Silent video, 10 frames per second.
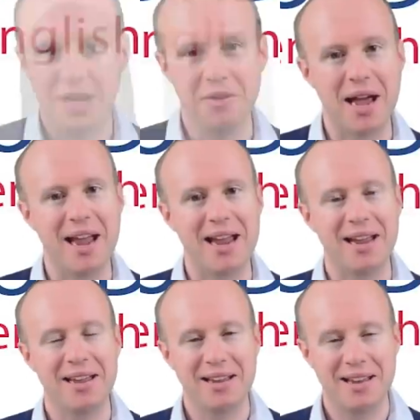
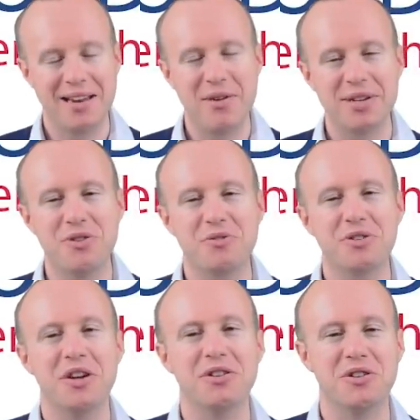Okay, now it's your
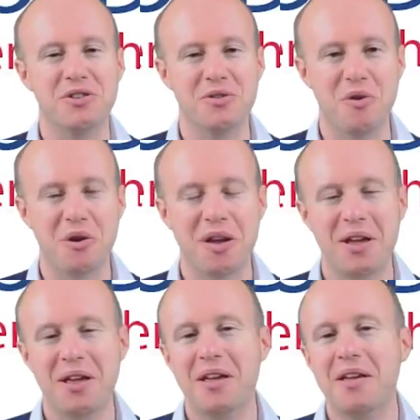turn to talk.
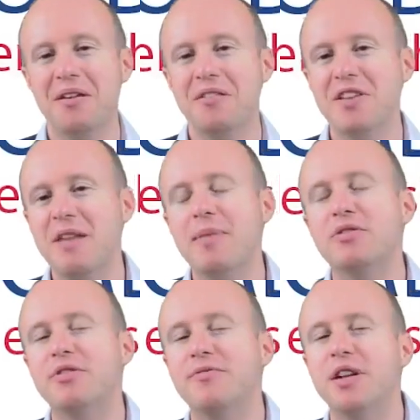Think
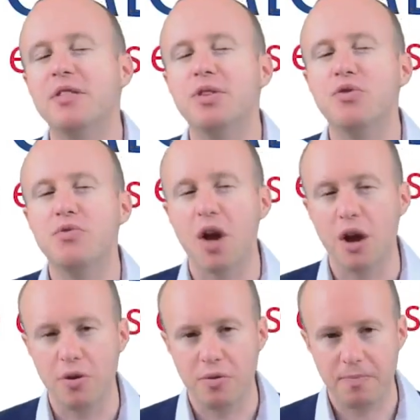about a film you
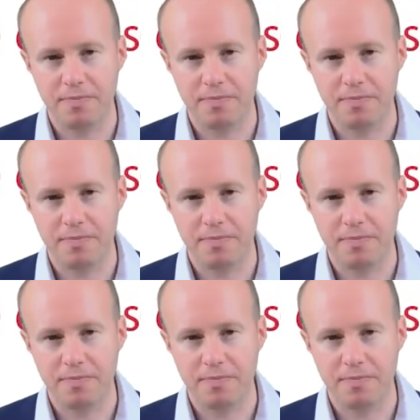know.